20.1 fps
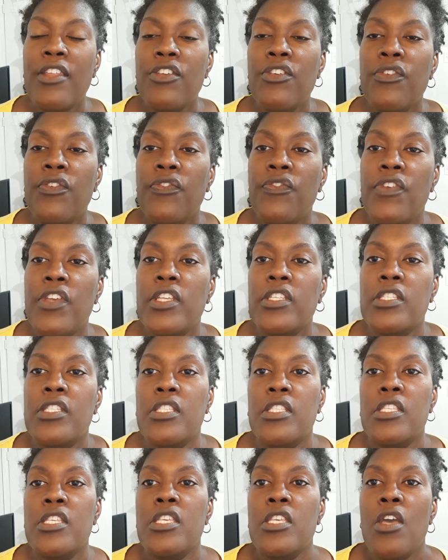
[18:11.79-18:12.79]

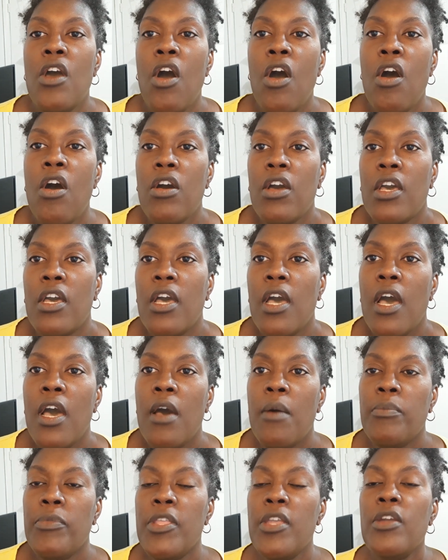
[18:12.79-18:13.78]
fix yolk?
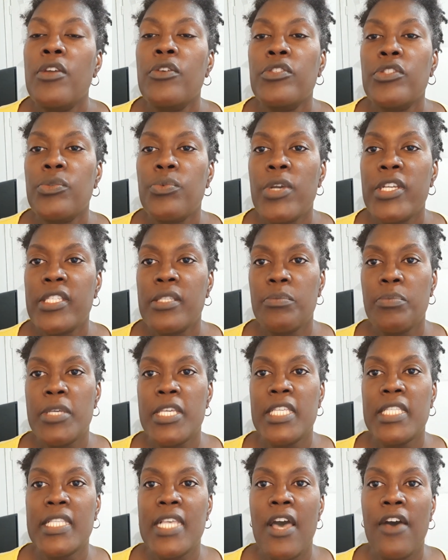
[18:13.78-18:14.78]
There's
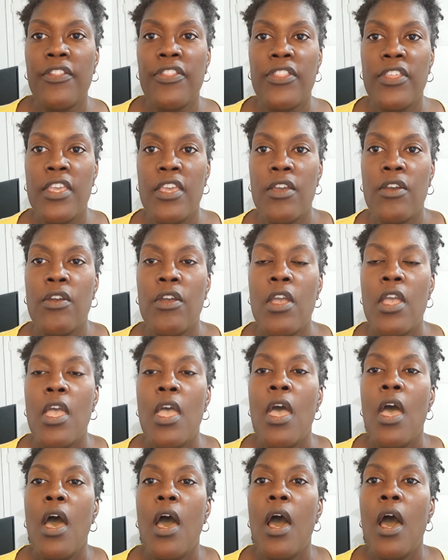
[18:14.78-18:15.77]
recipes out there,
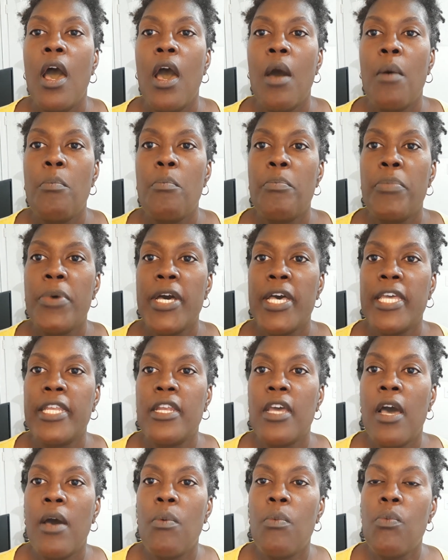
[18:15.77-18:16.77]
but
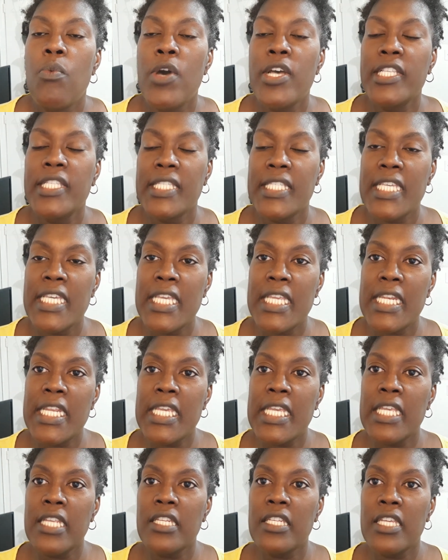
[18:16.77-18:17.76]
what's in
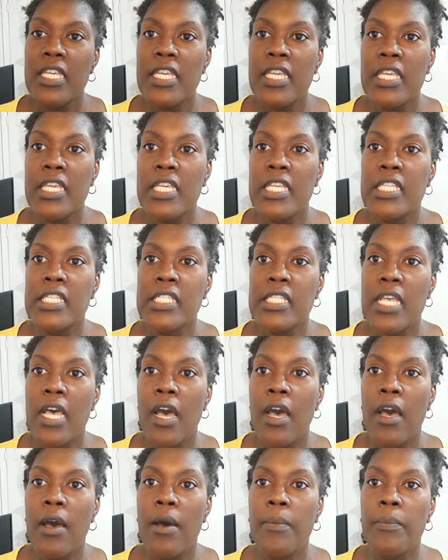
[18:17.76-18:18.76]
it is
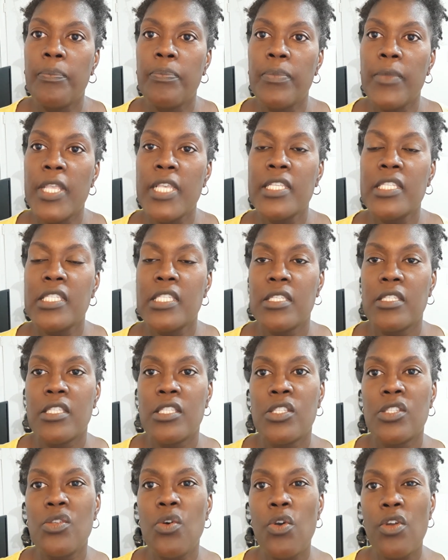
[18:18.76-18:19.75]
it's
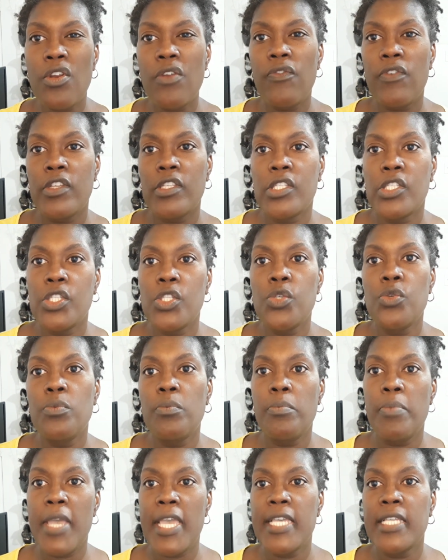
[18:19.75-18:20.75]
sort of a
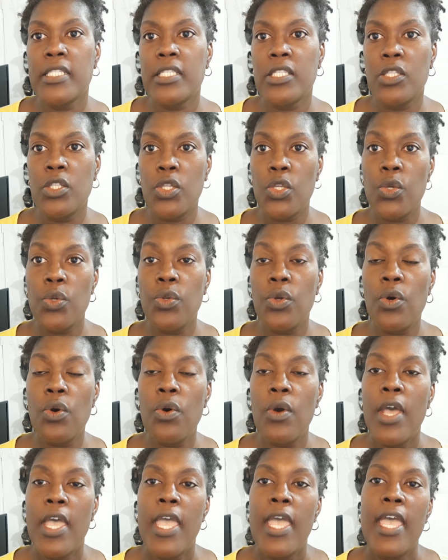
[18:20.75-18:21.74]
soup-based
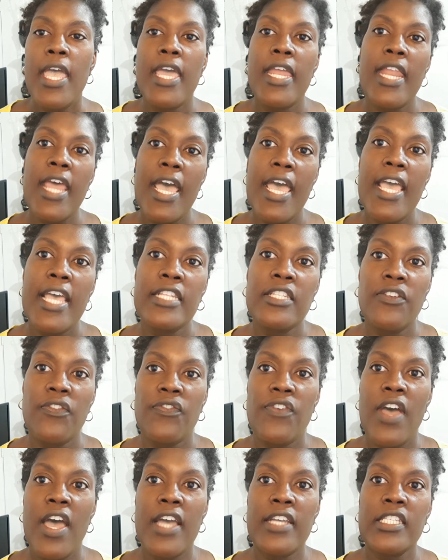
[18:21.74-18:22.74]
noodle, and I had to
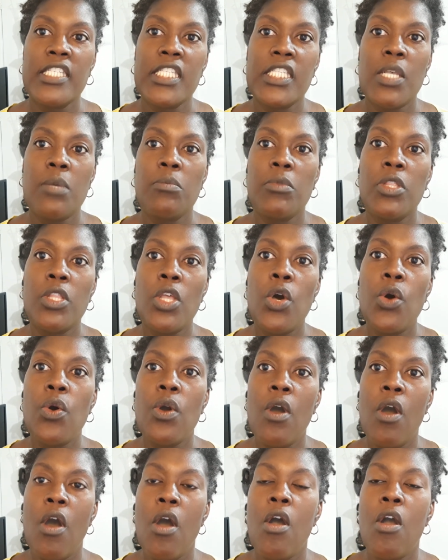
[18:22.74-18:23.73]
find some
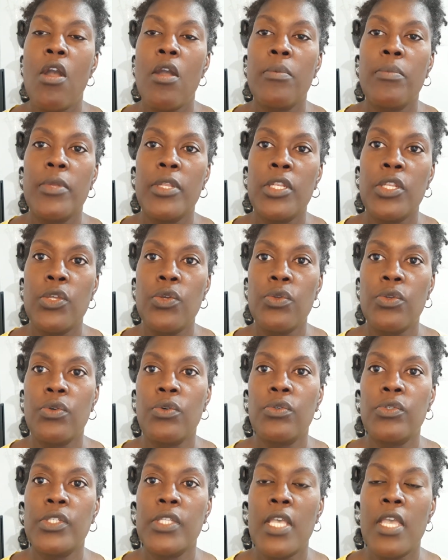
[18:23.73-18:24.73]
low-carb
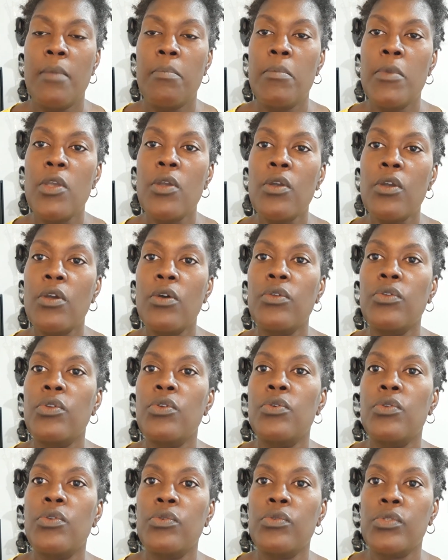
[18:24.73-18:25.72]
noodles, and Miracle
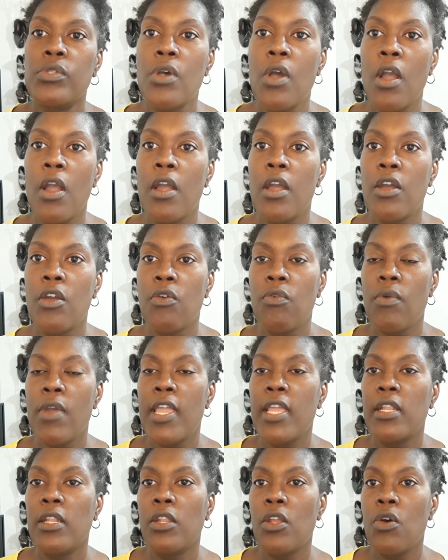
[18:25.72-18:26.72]
noodles are a
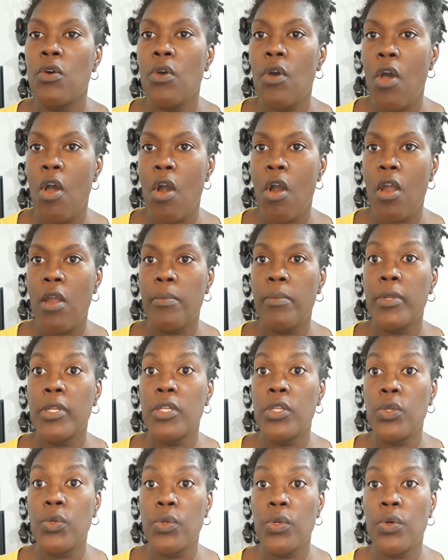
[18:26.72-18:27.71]
great low-carb
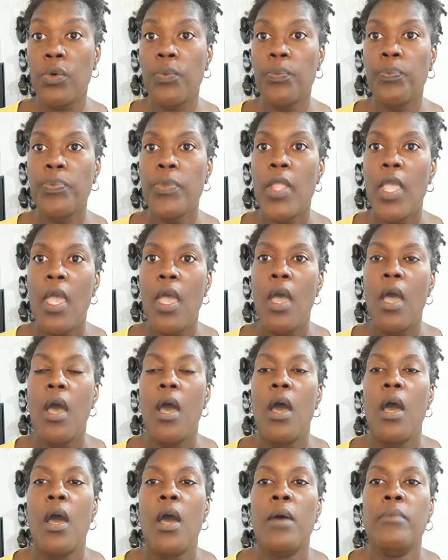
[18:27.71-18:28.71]
noodle.
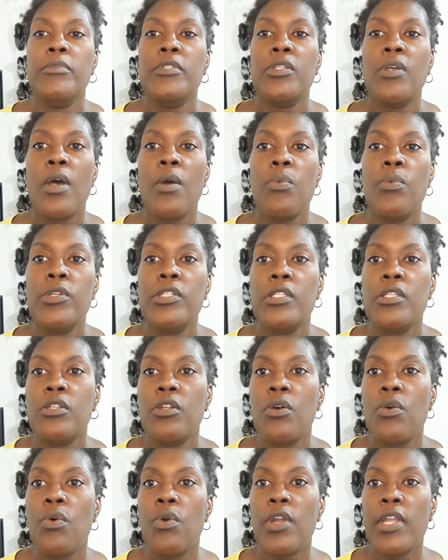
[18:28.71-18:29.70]
So I went to
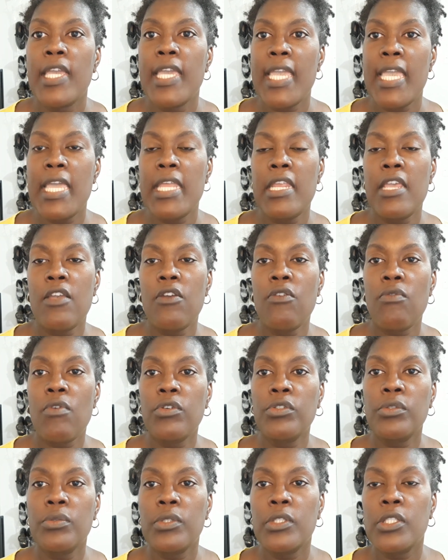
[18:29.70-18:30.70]
the organic
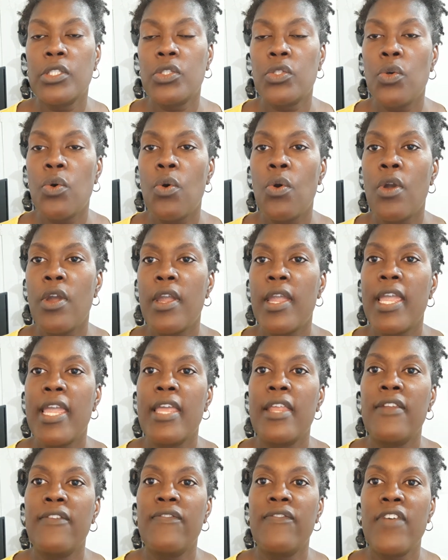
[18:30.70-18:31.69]
grocery store
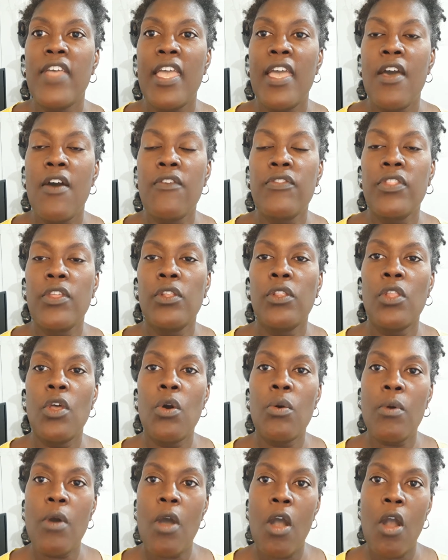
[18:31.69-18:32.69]
and found the
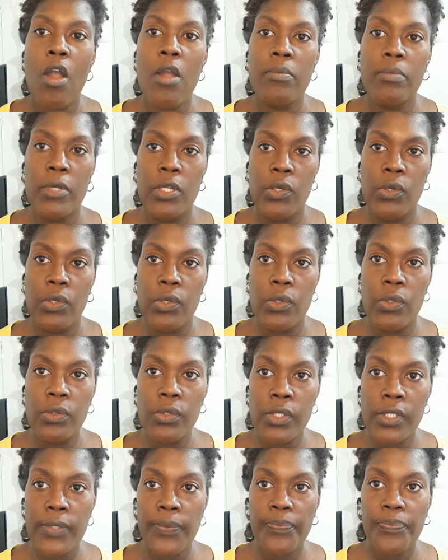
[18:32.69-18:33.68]
low-carb noodles.